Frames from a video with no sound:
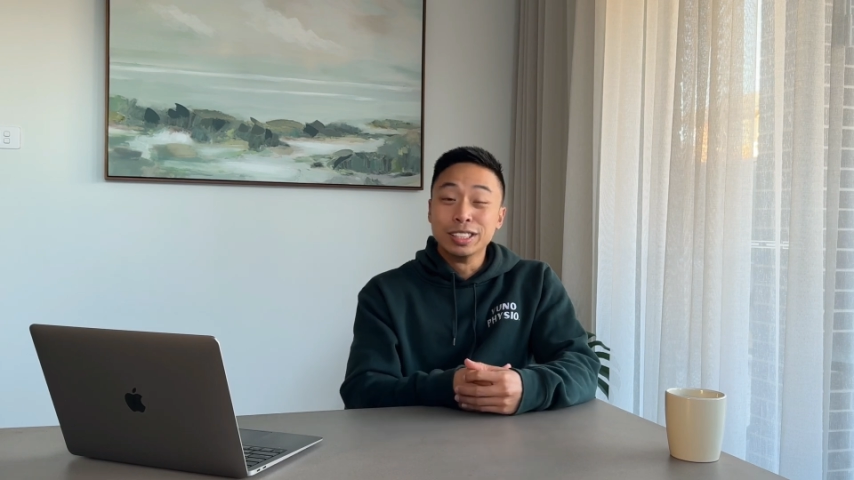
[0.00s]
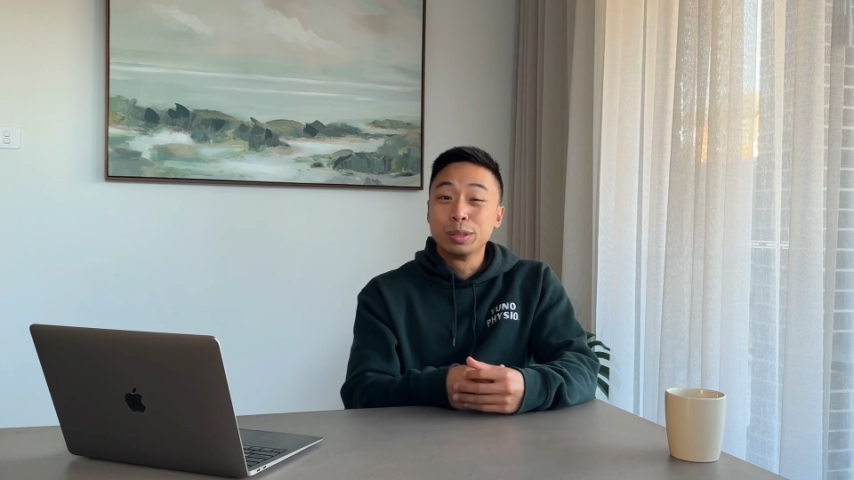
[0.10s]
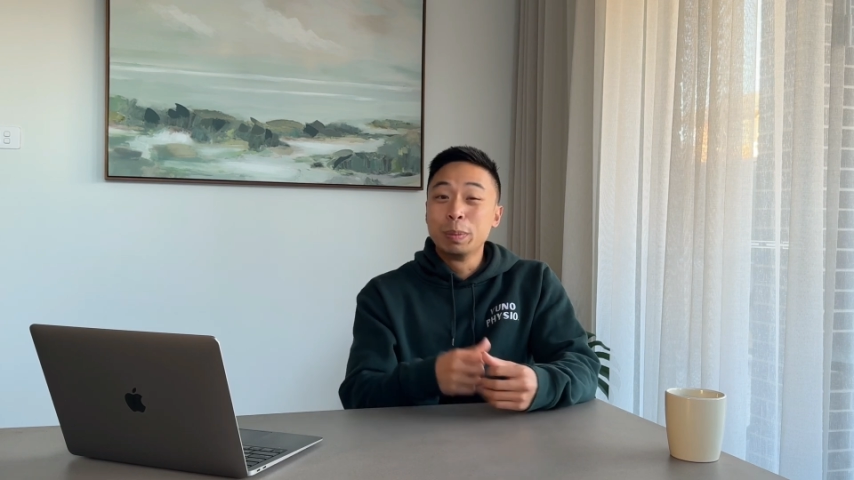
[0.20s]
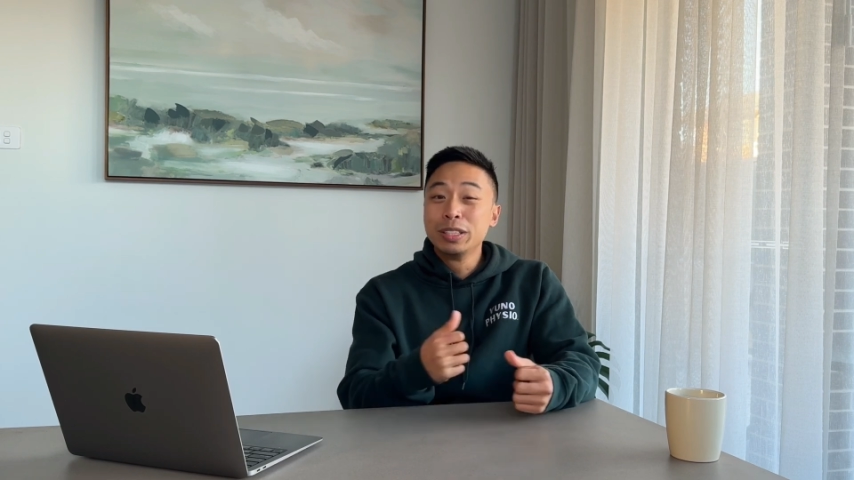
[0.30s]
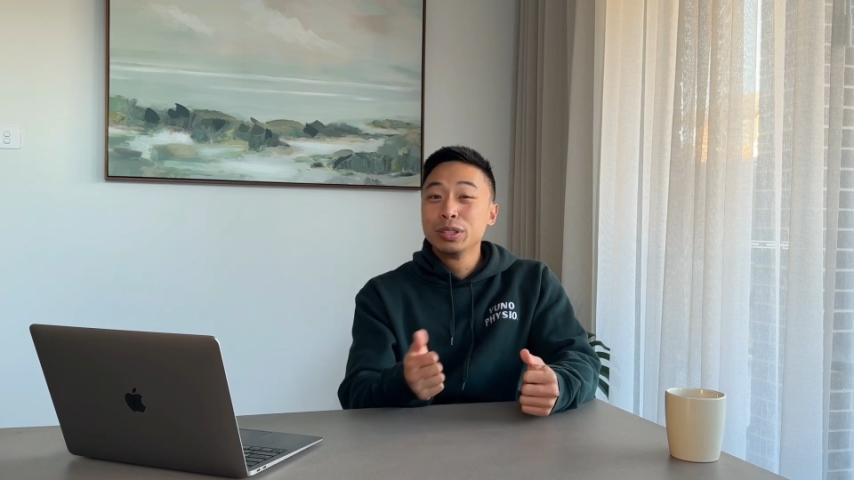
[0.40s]

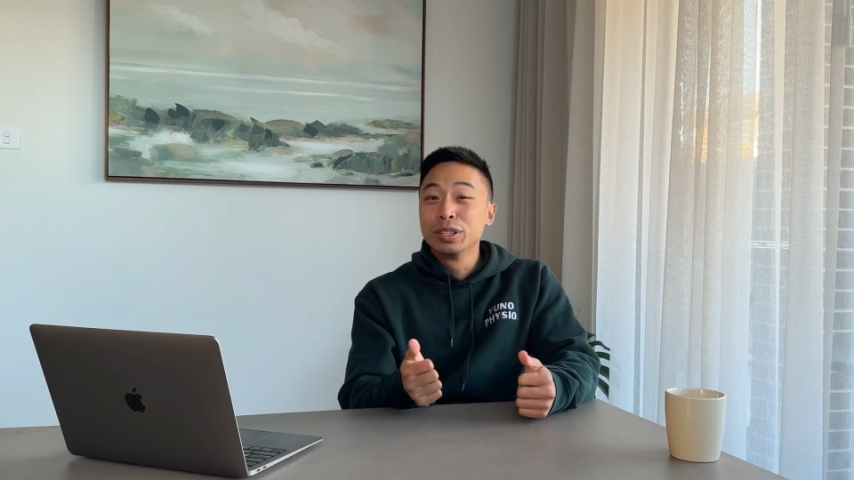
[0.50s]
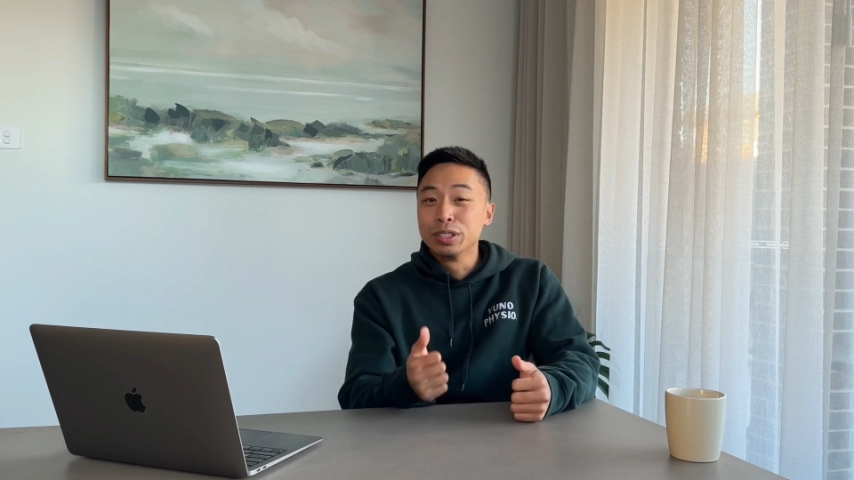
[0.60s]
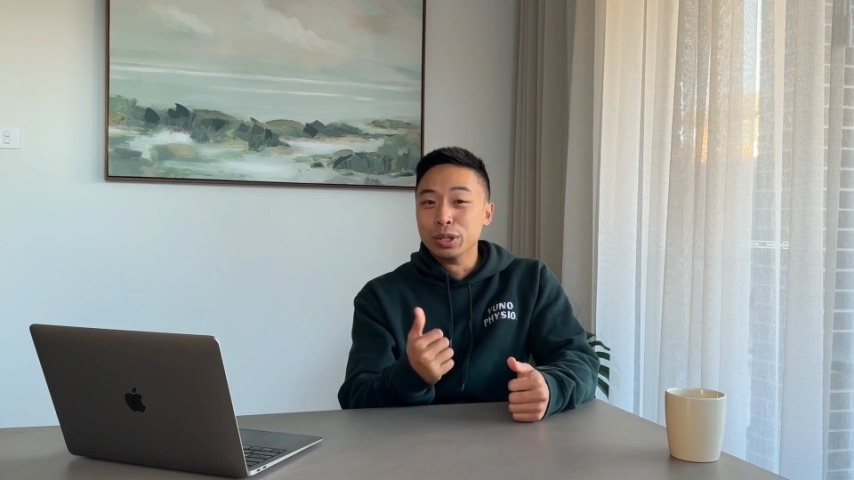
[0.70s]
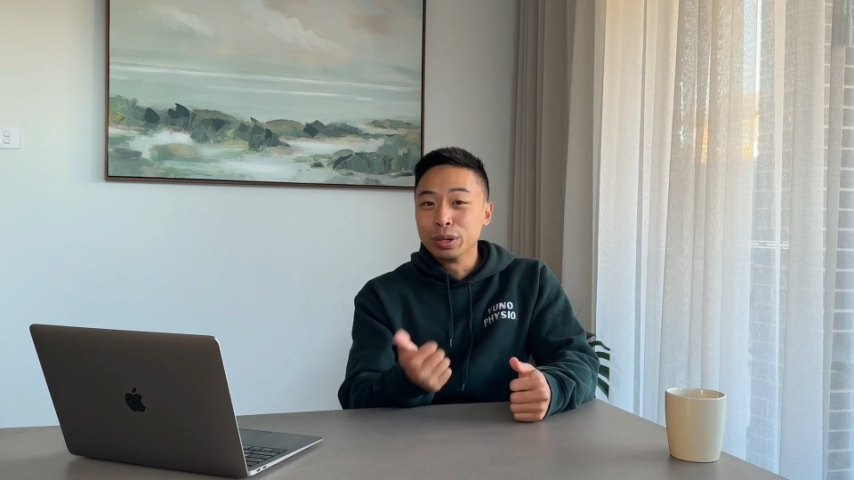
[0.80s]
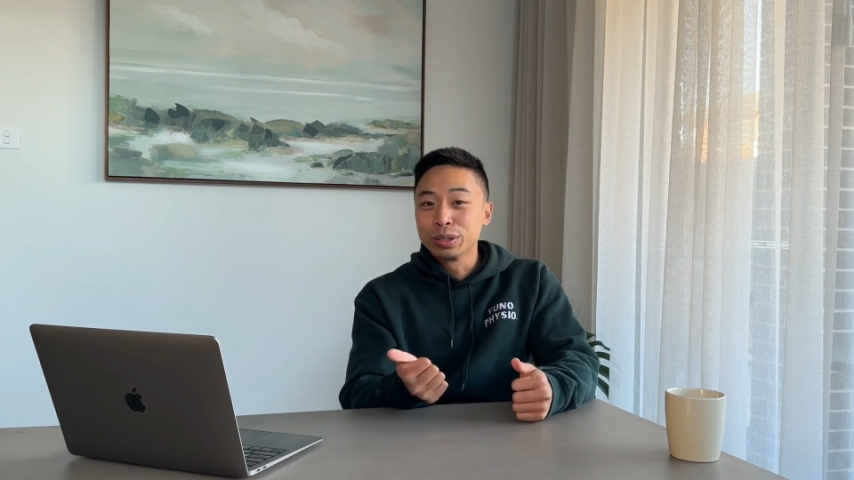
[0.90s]
Just speak to your
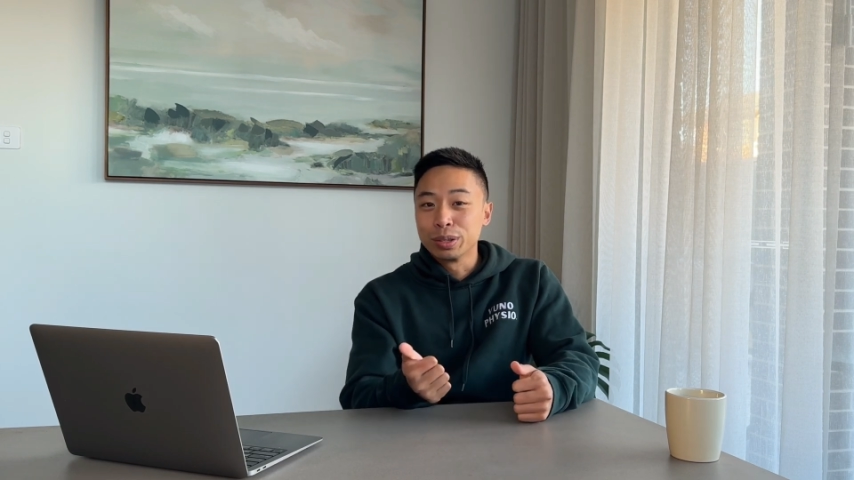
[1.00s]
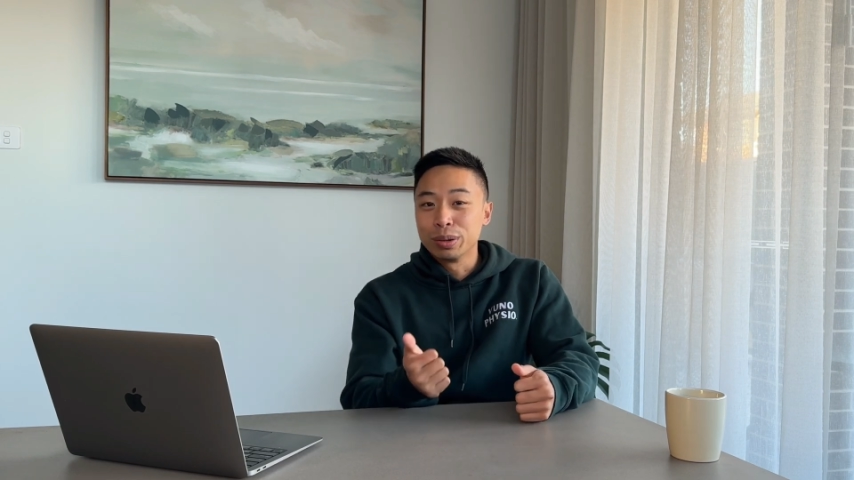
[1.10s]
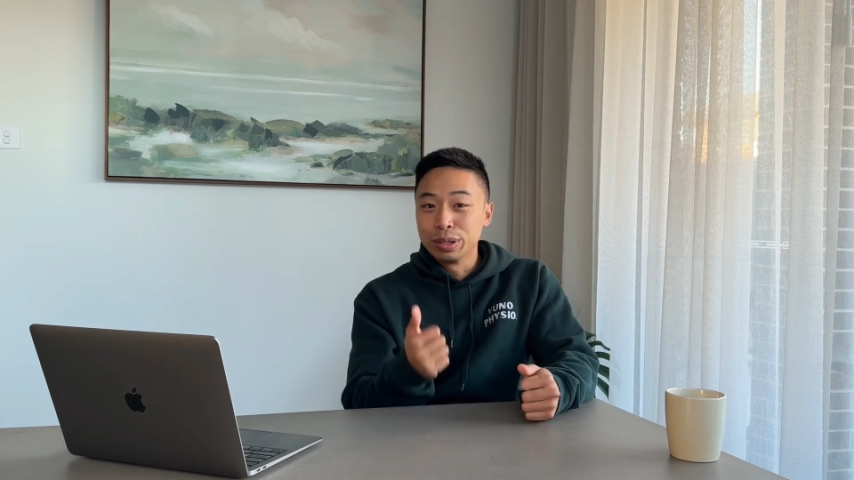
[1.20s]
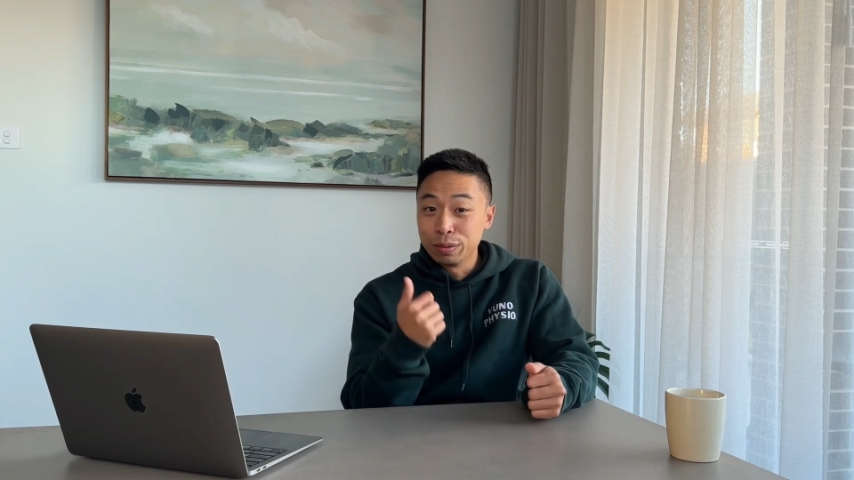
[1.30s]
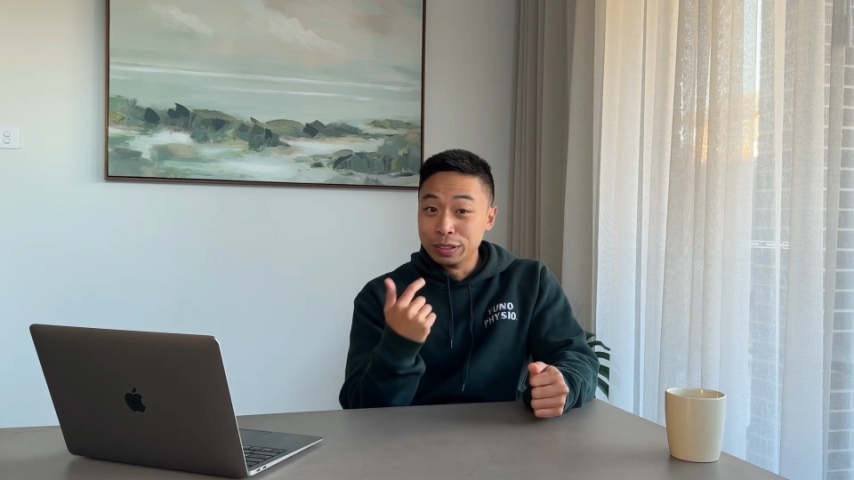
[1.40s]
doctor
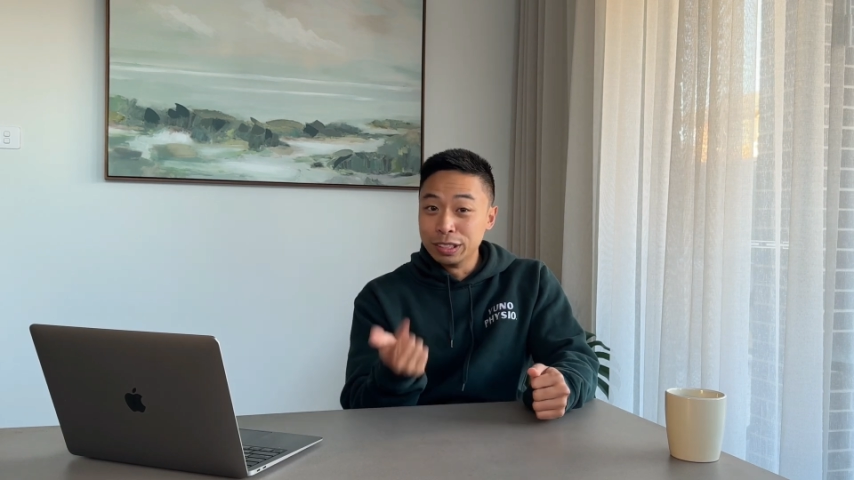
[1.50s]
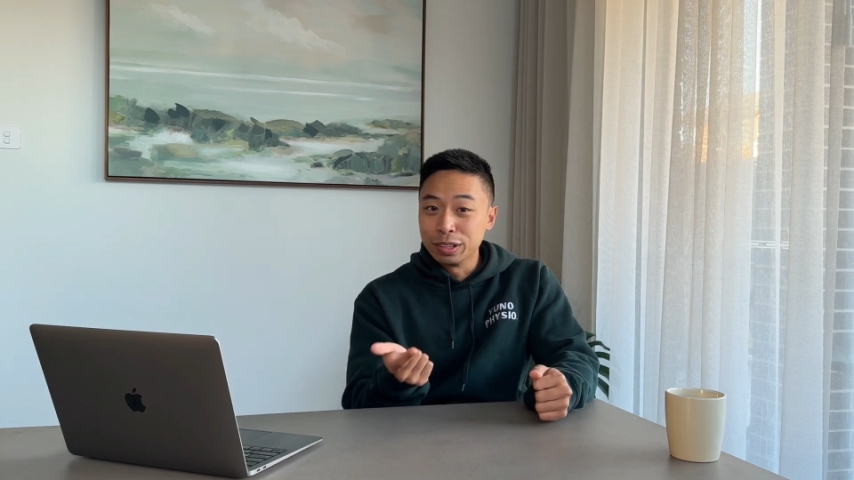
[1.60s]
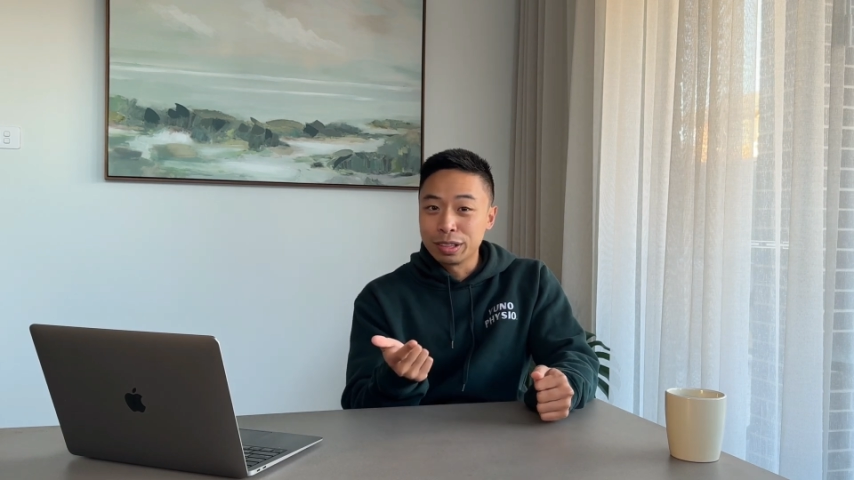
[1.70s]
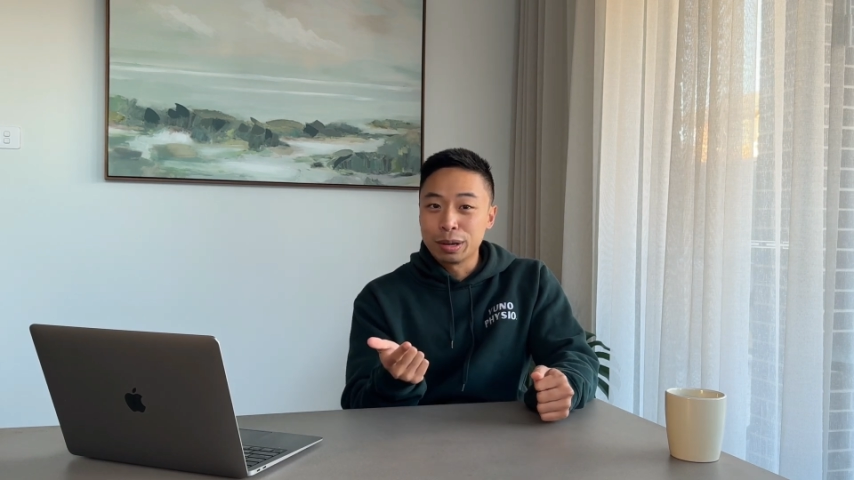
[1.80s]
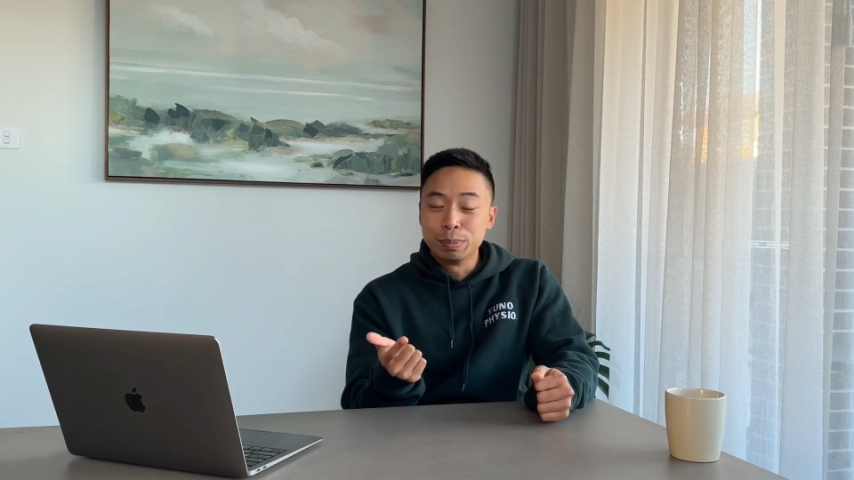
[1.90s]
or your
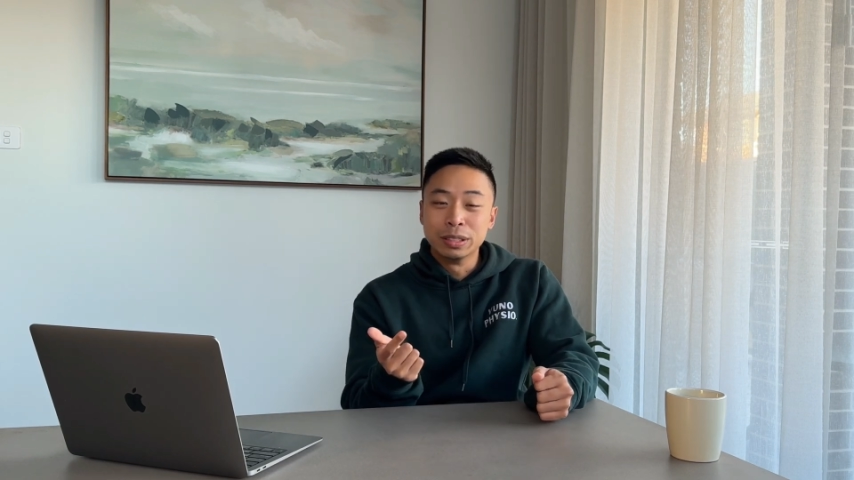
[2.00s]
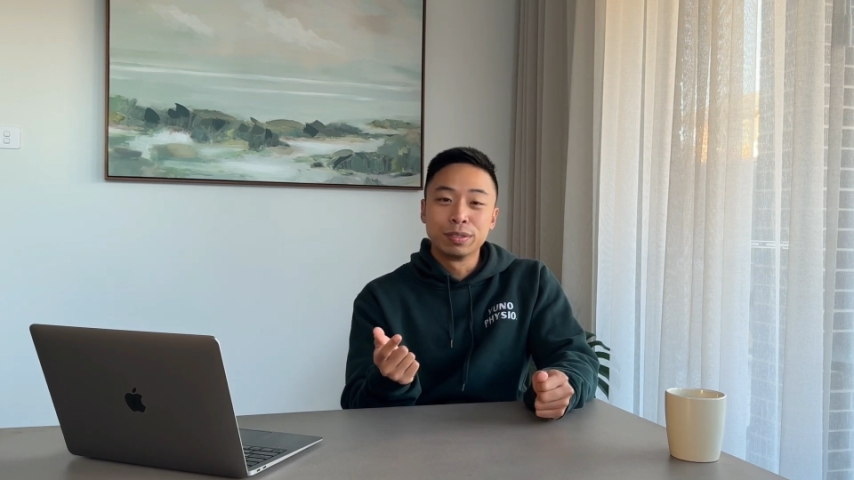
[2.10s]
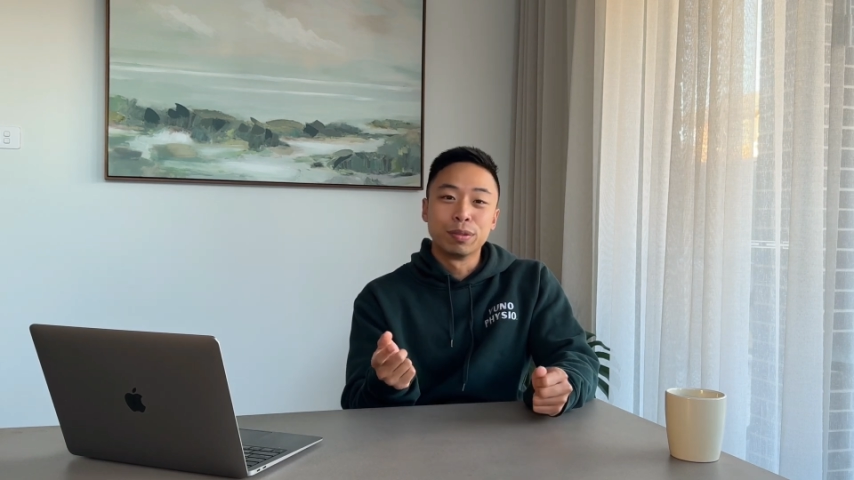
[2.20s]
physiotherapist